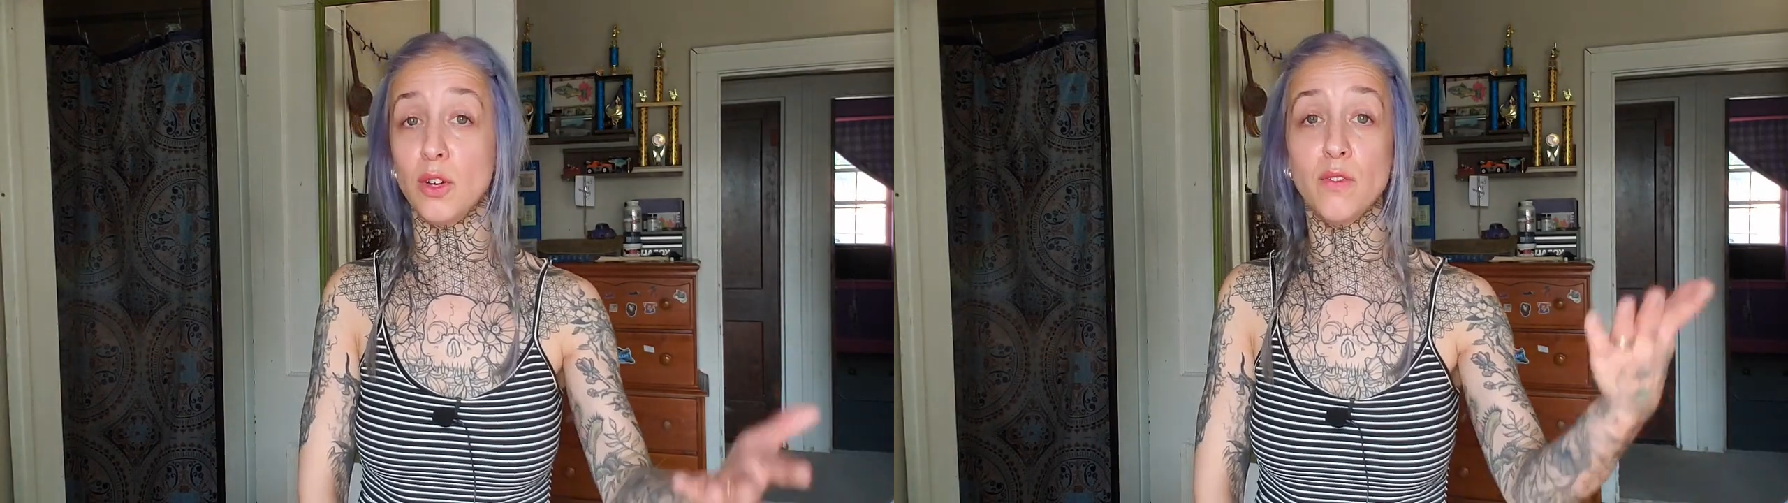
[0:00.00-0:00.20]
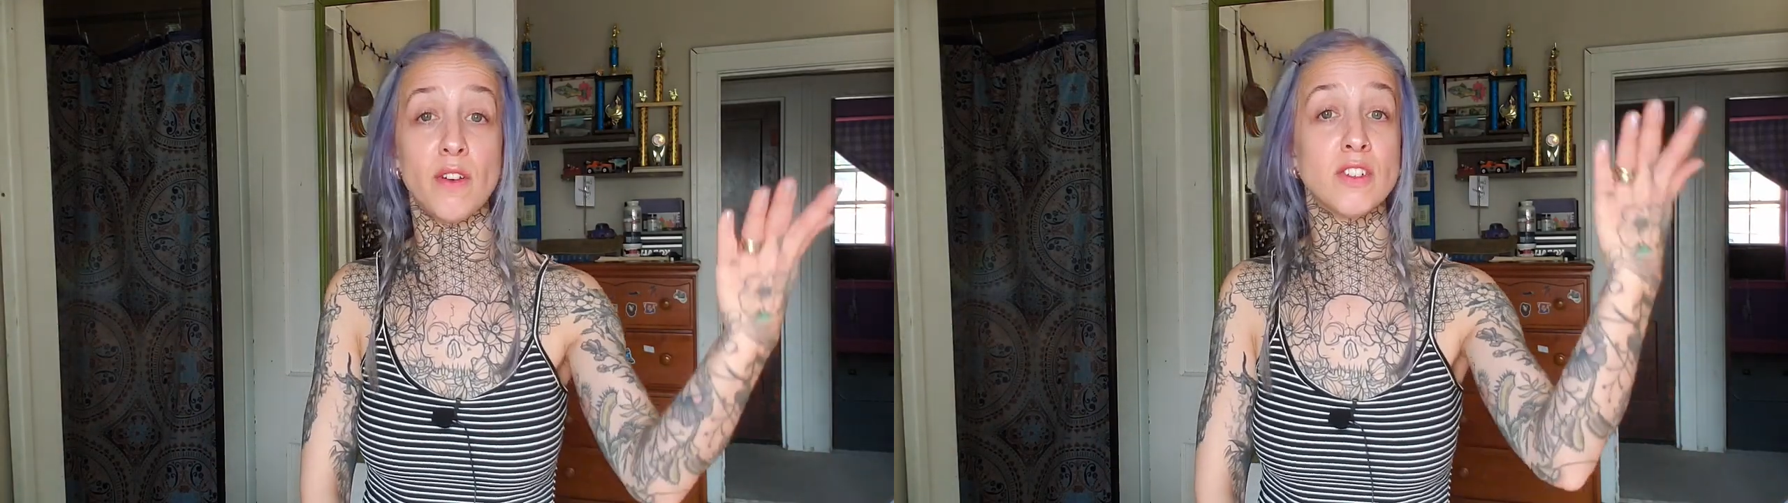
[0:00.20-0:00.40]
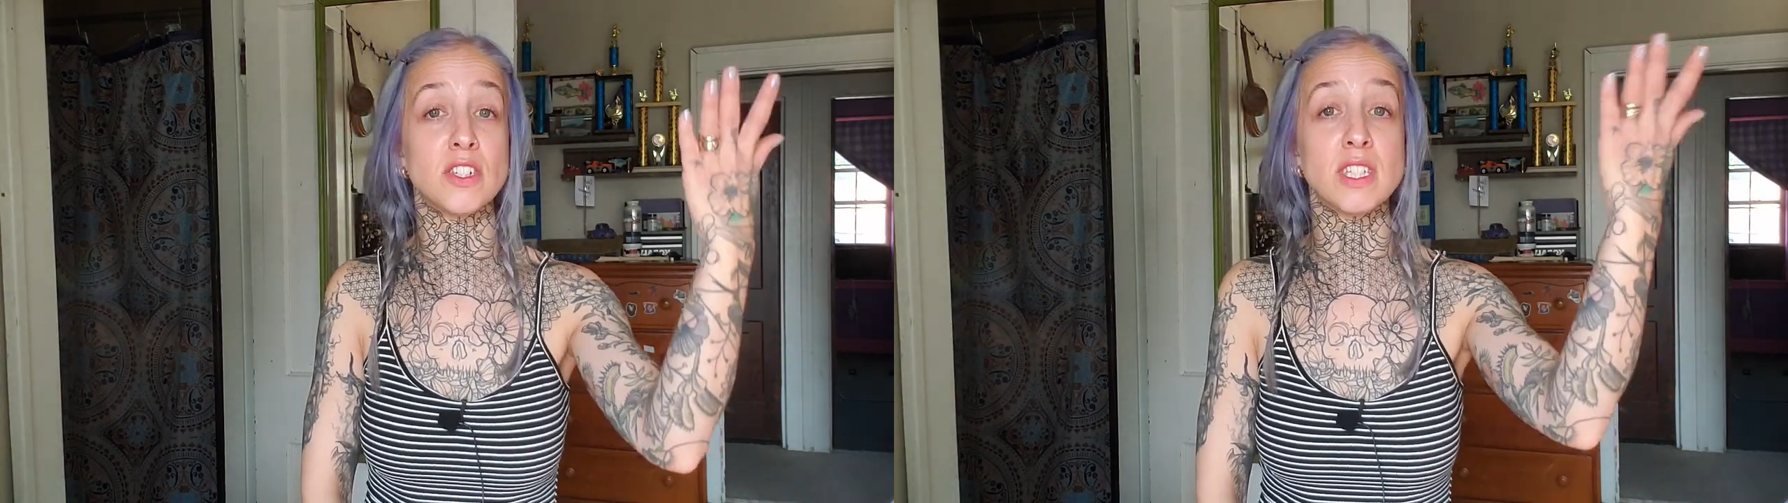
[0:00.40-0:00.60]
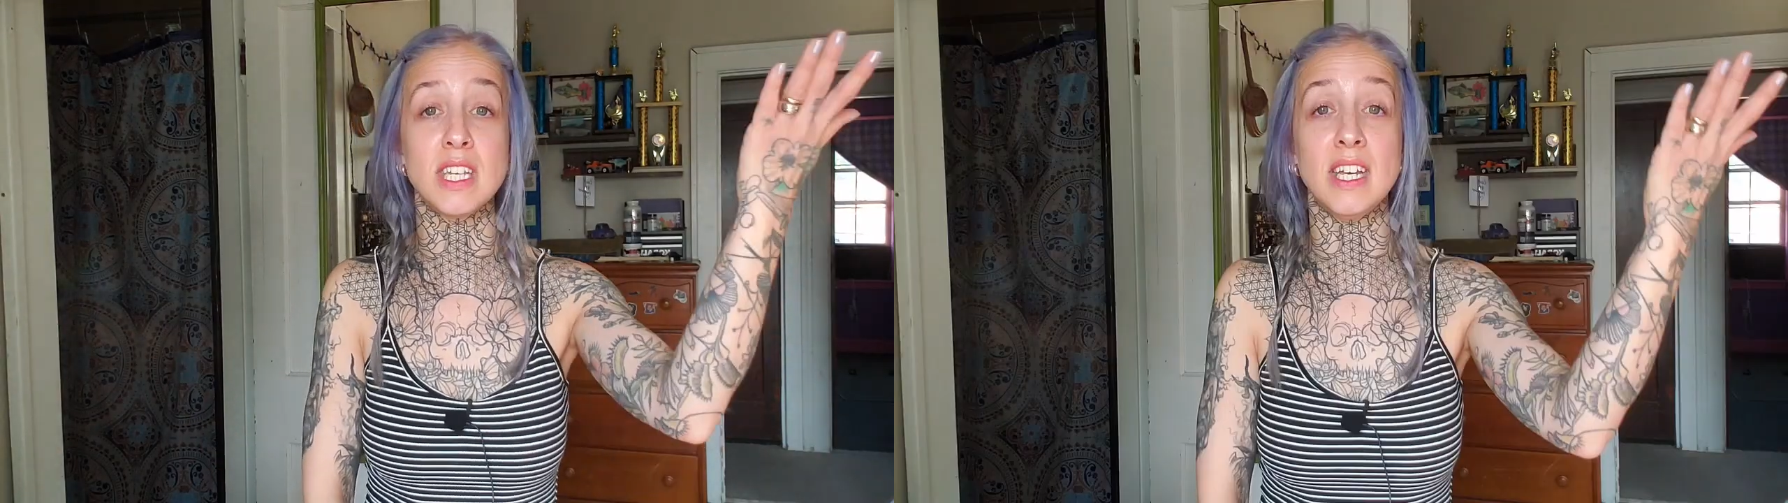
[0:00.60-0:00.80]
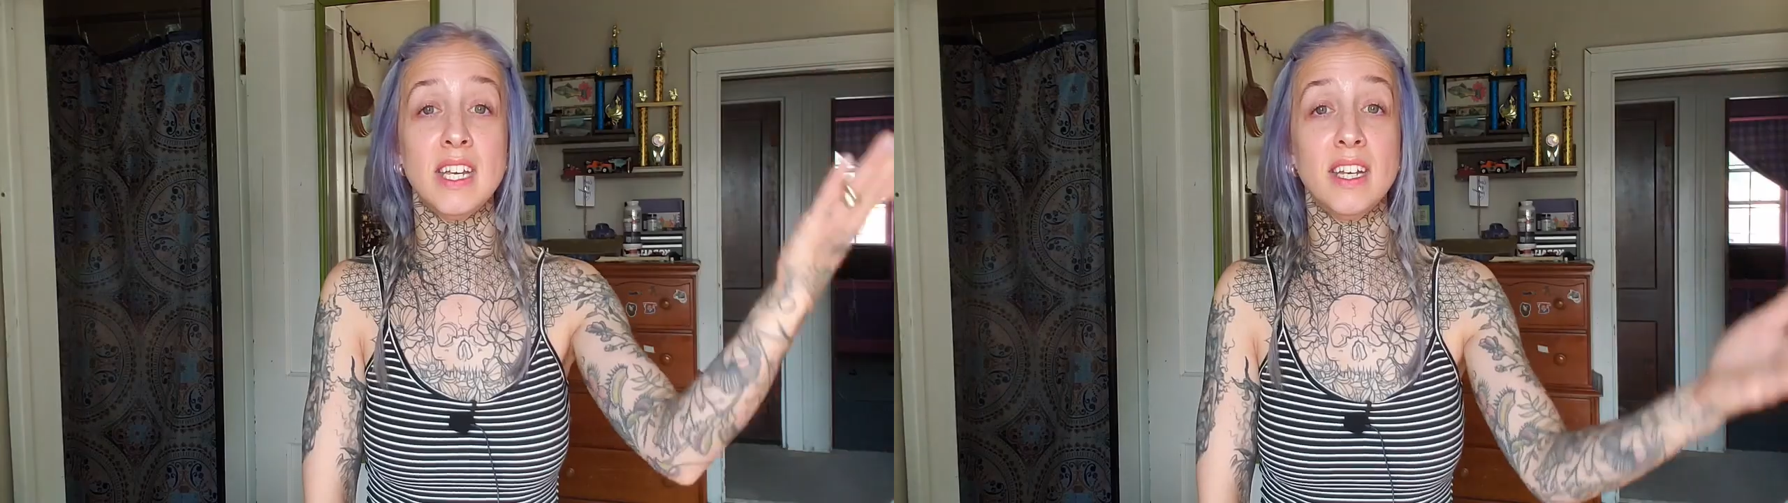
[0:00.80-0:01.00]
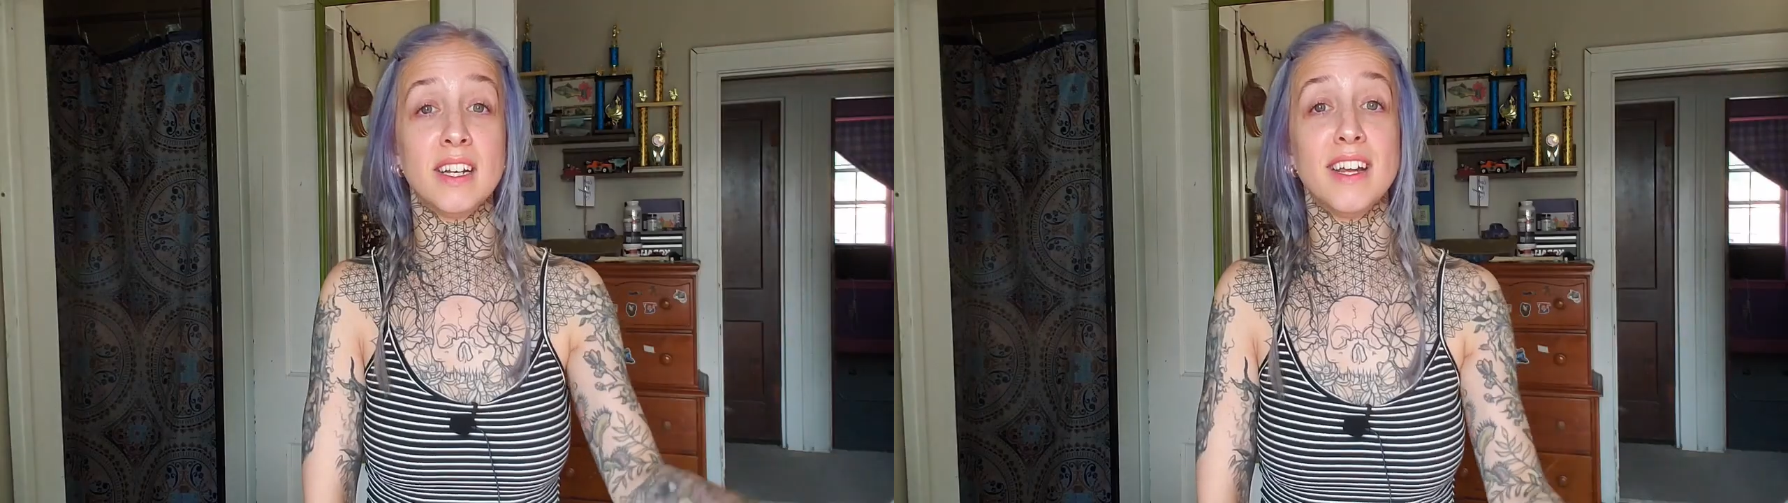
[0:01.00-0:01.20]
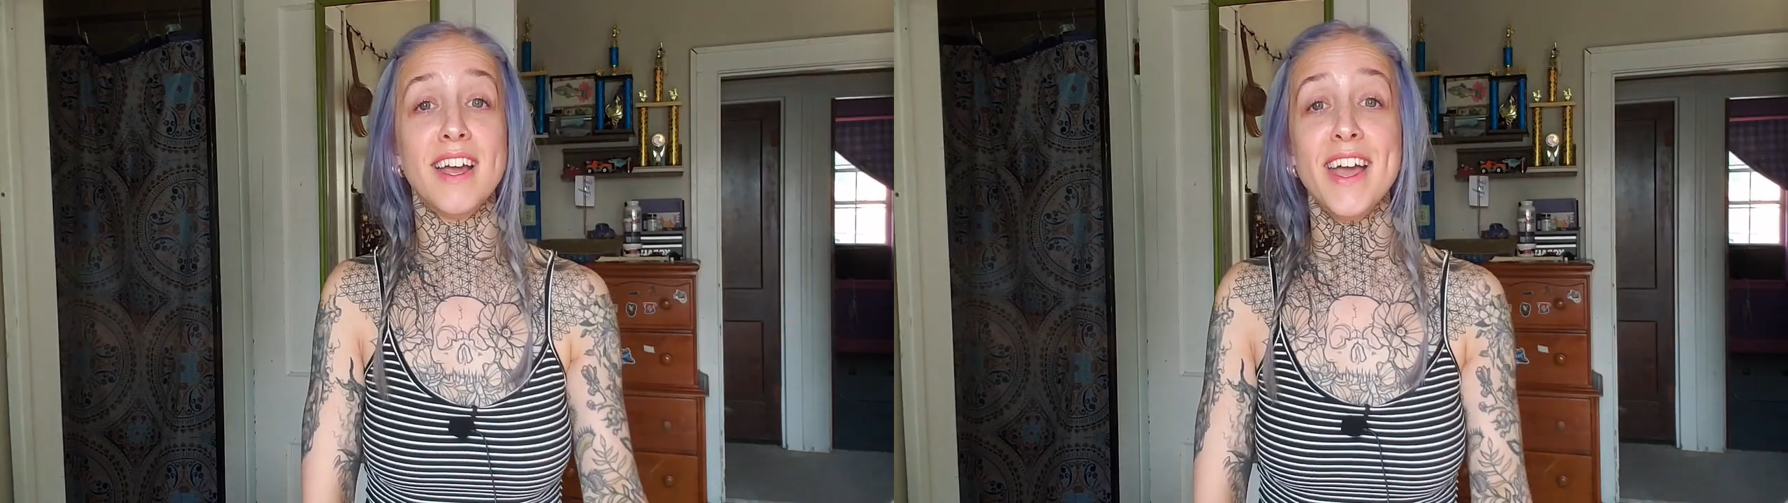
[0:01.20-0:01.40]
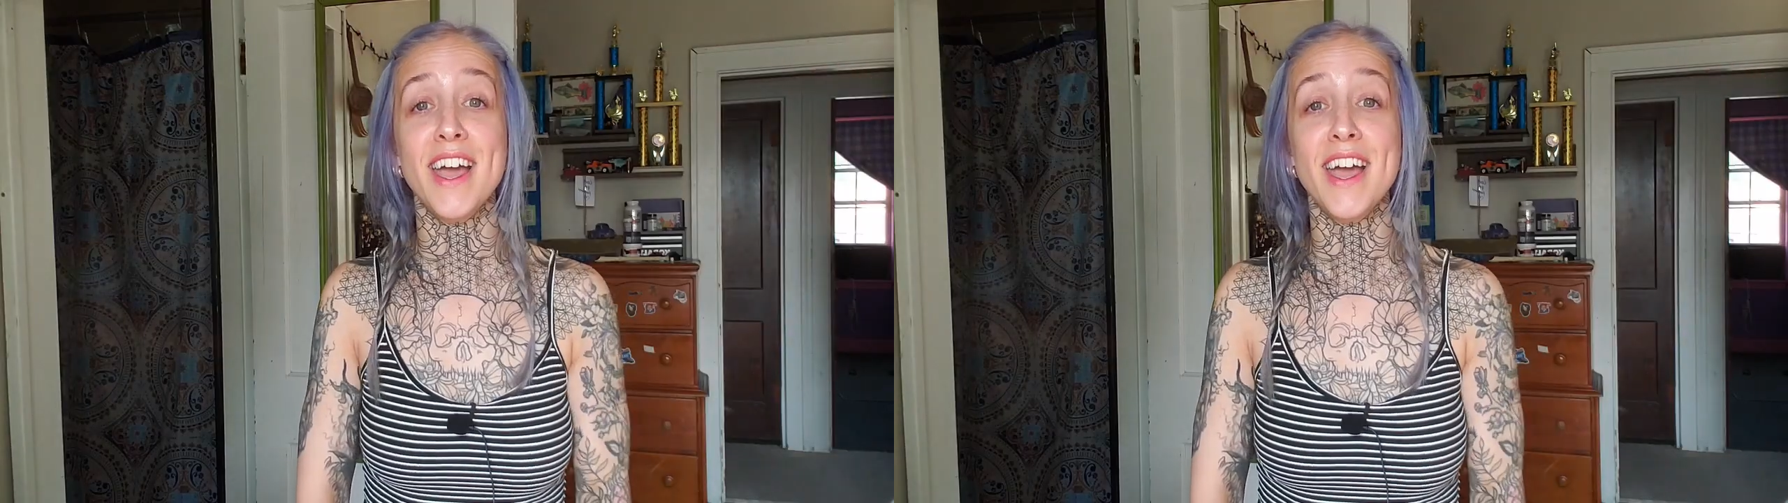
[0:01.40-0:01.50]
you've ever seen?